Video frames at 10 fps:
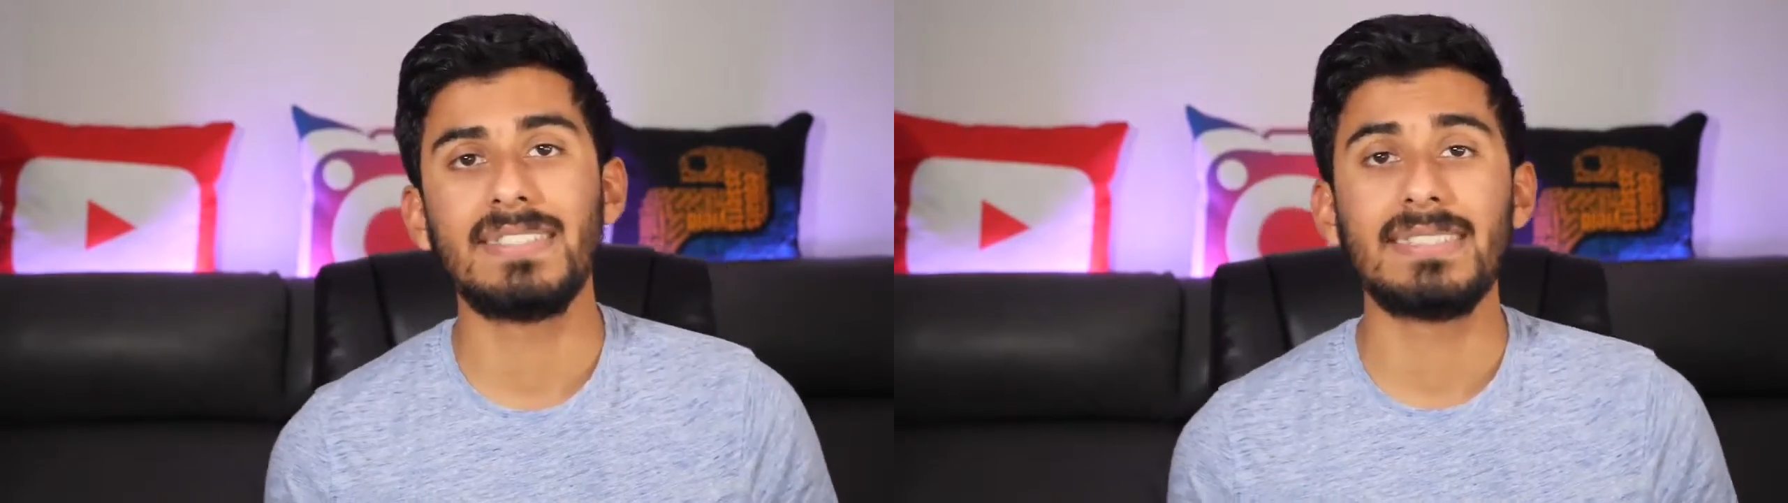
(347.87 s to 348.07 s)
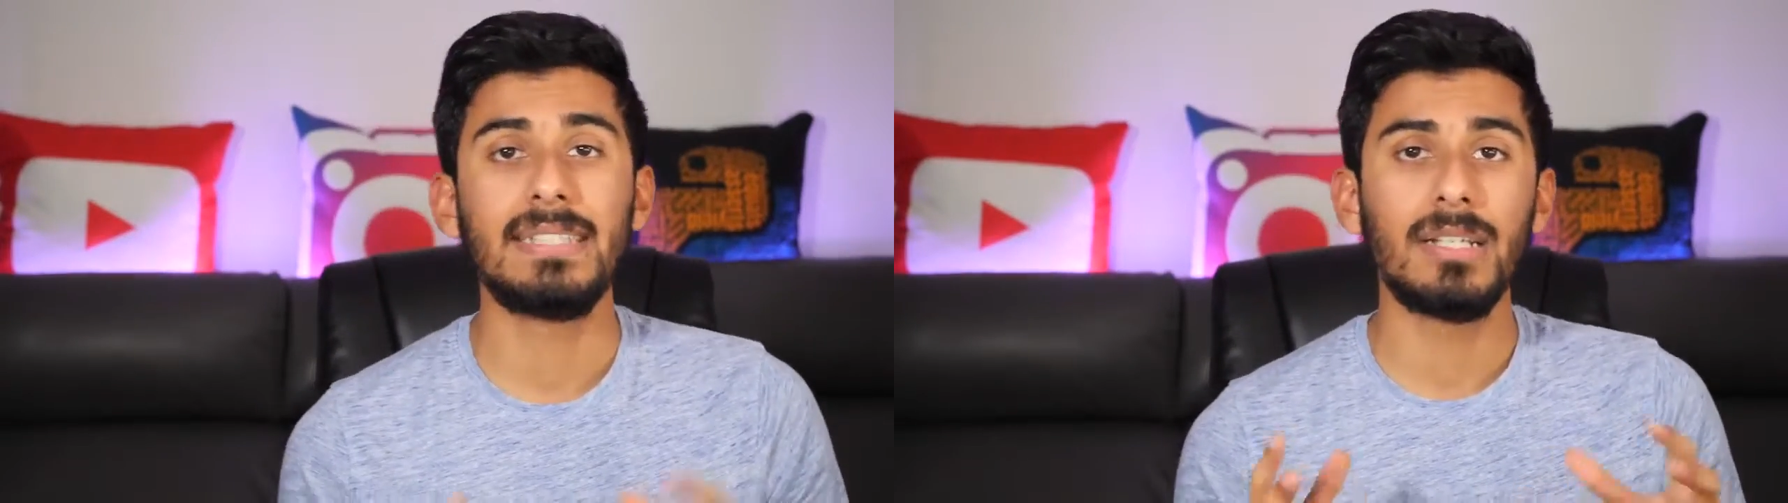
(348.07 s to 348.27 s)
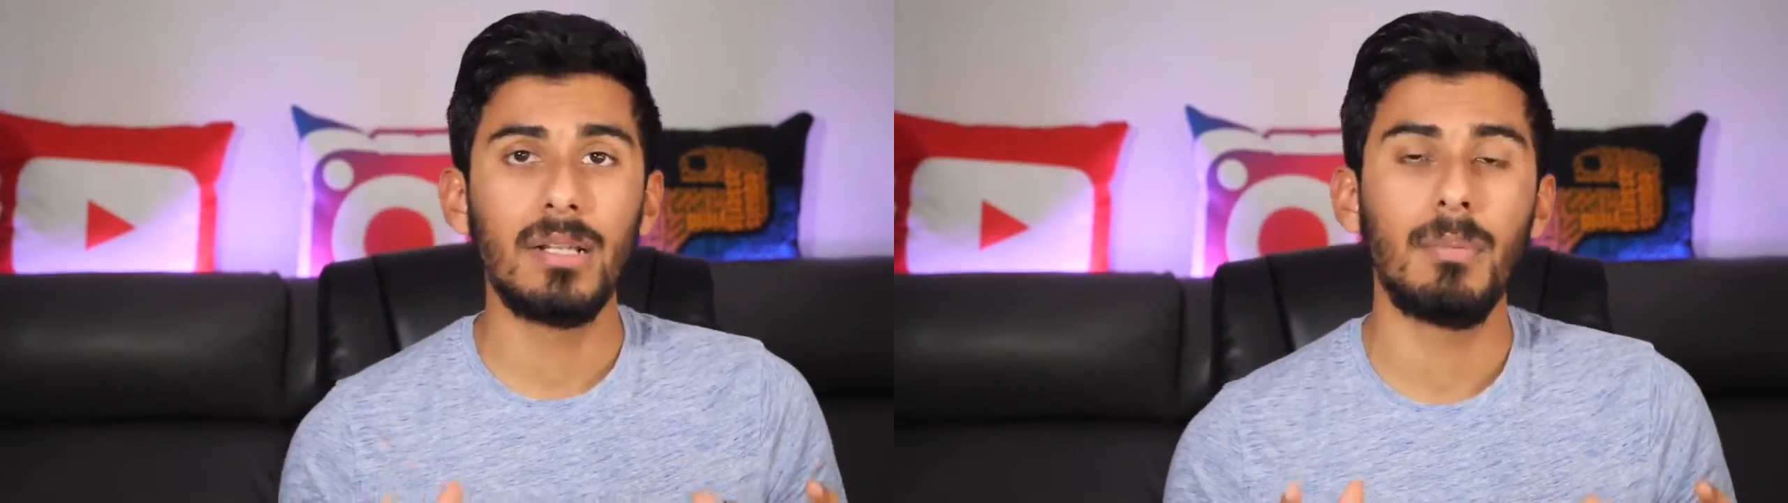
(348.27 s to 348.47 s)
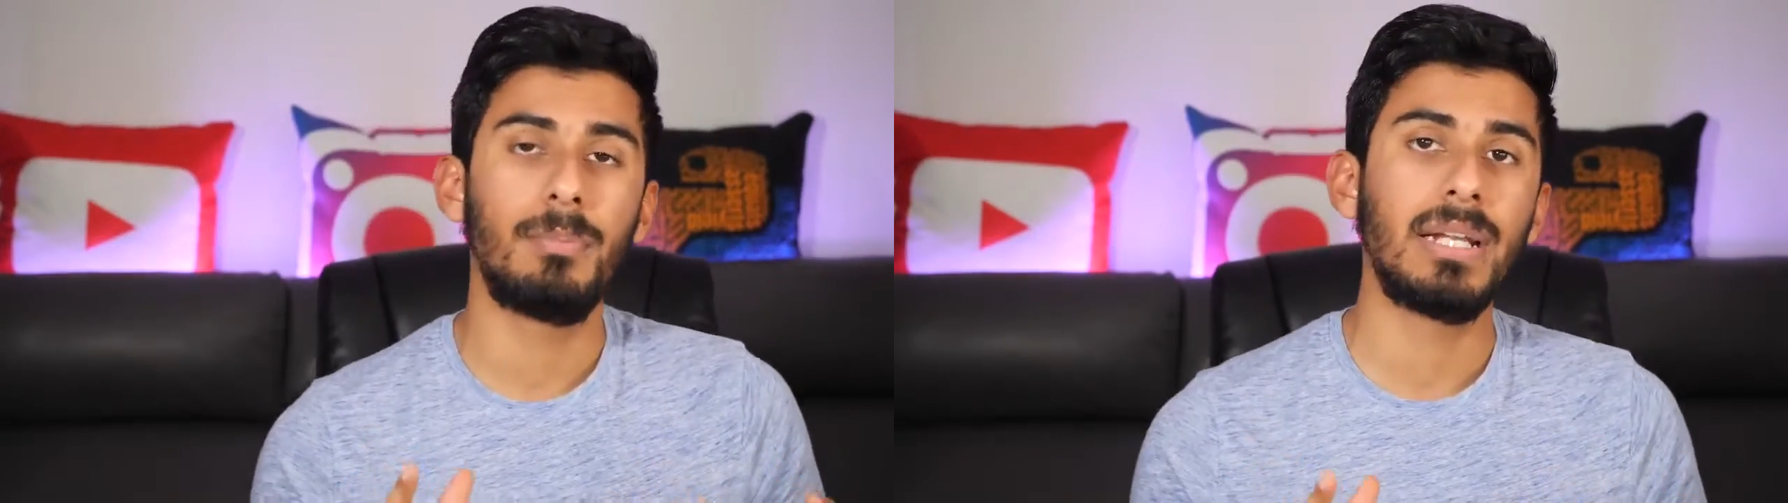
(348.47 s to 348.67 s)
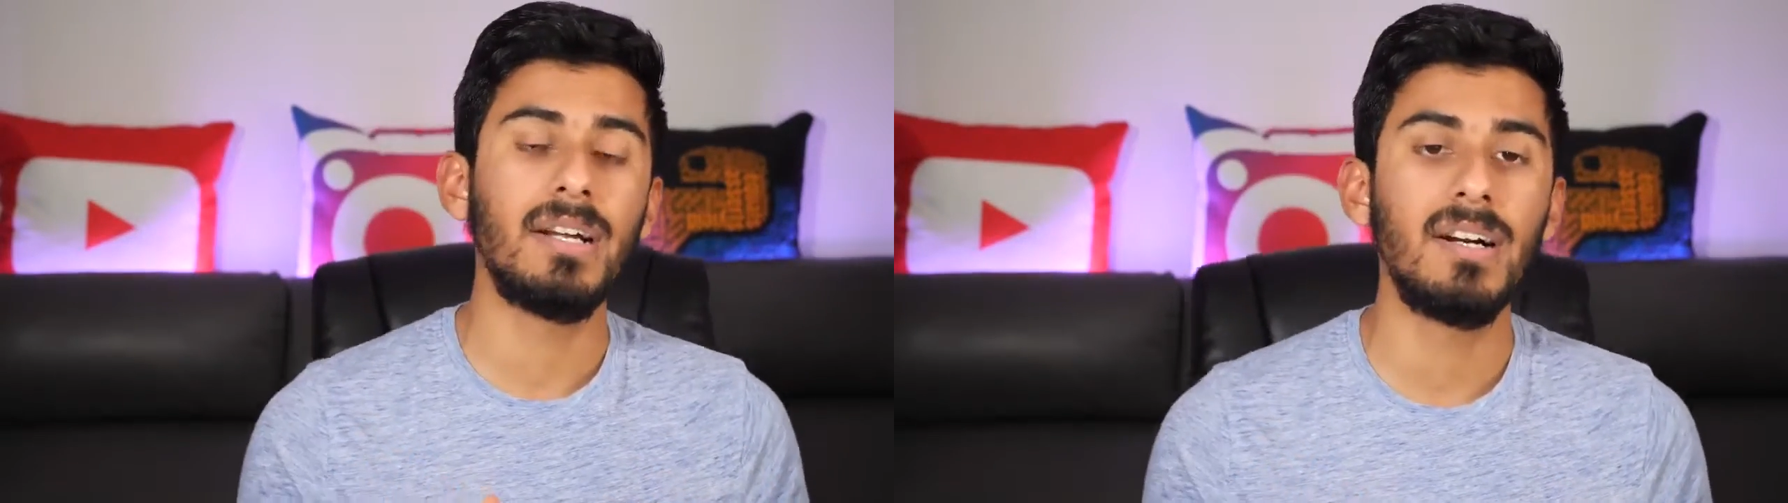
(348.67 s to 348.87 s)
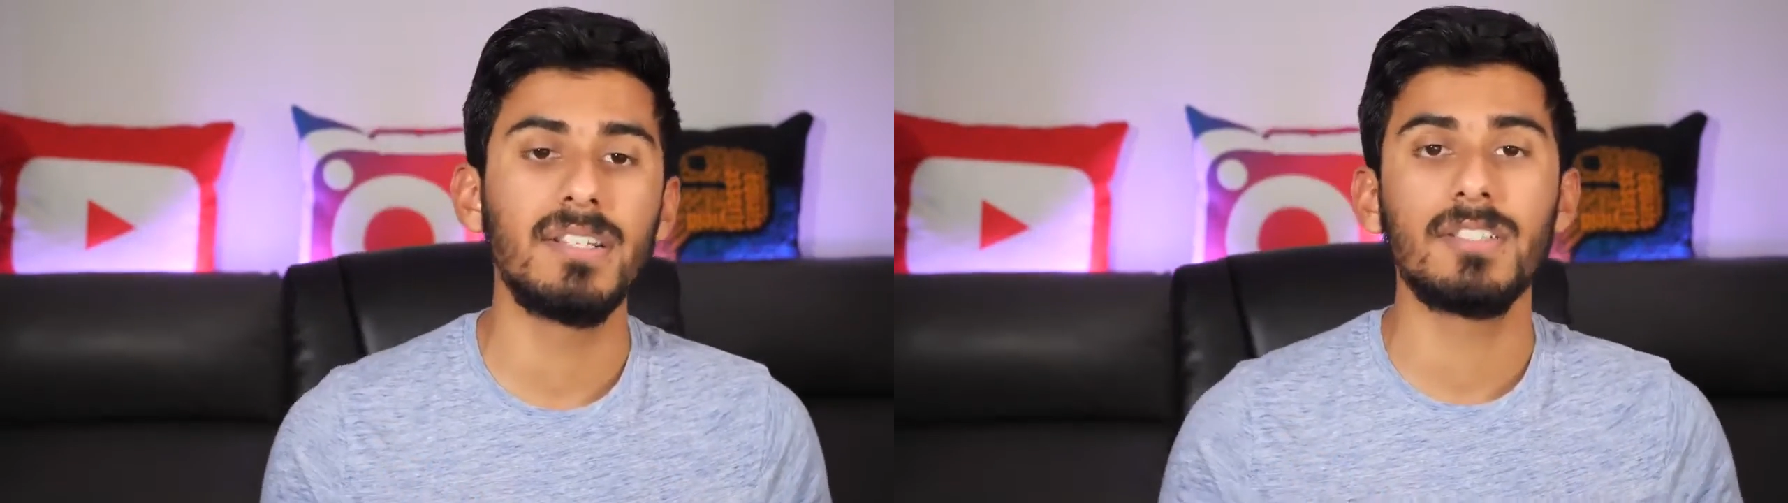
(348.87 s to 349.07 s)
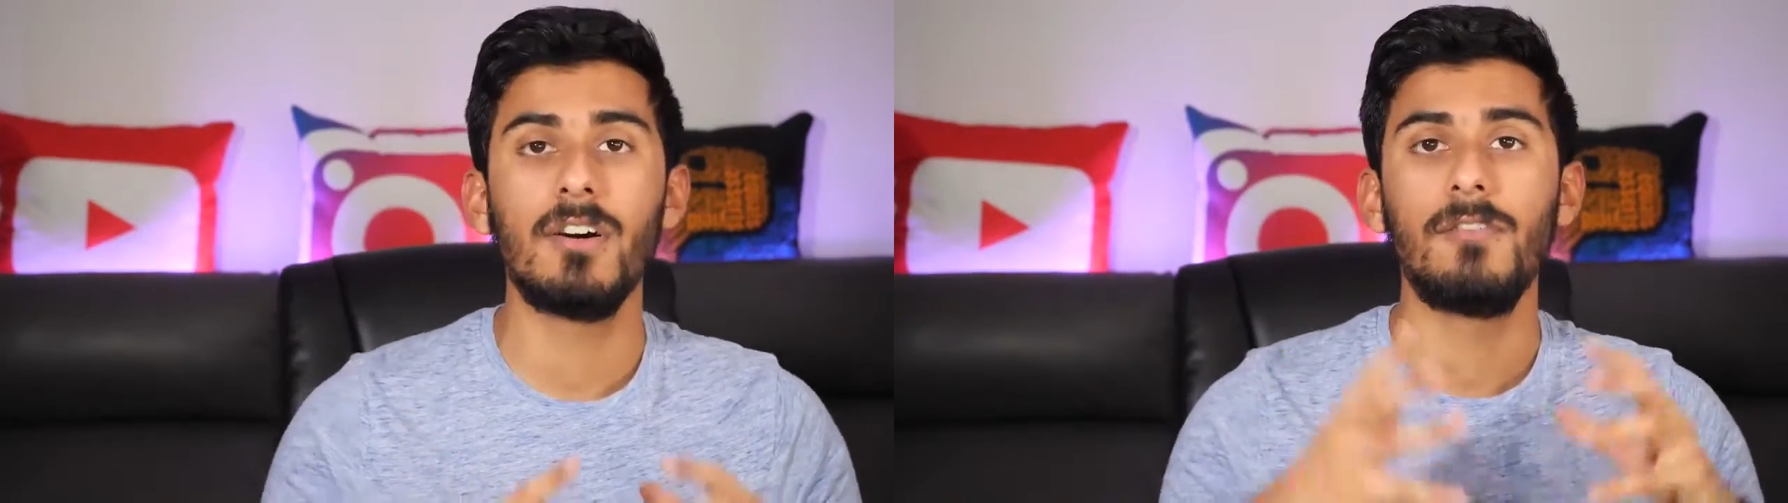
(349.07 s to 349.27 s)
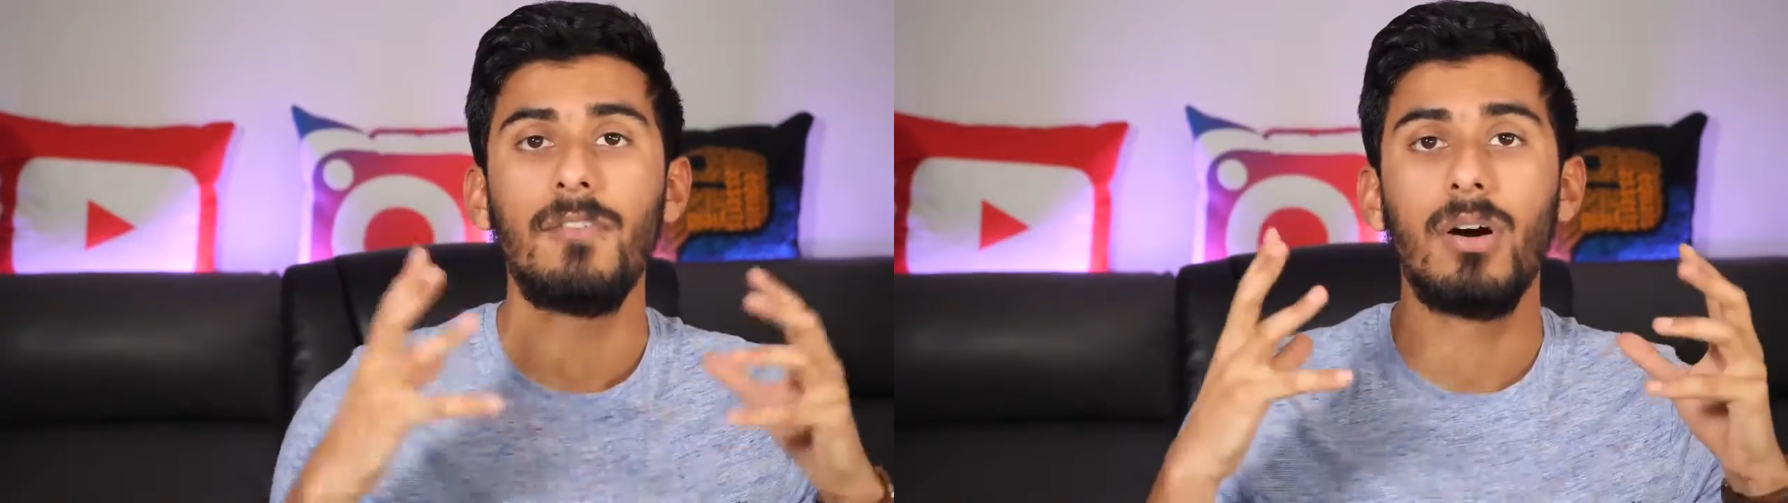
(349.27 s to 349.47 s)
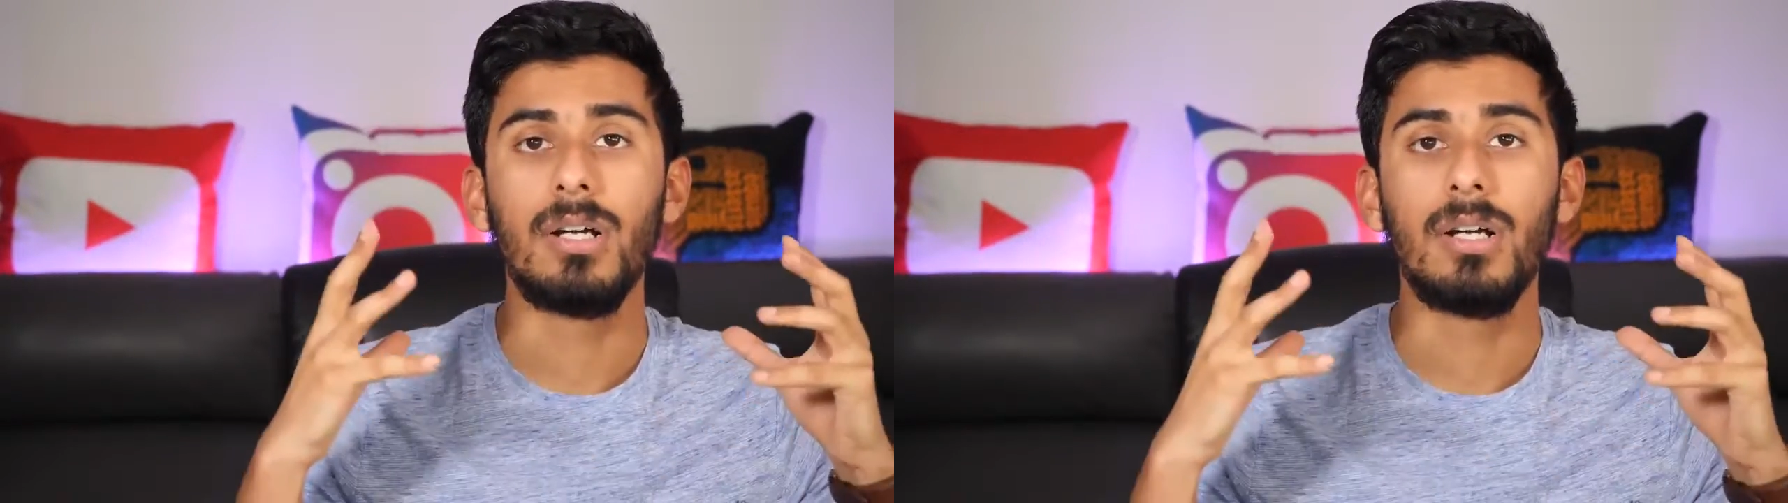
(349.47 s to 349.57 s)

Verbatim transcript: still because of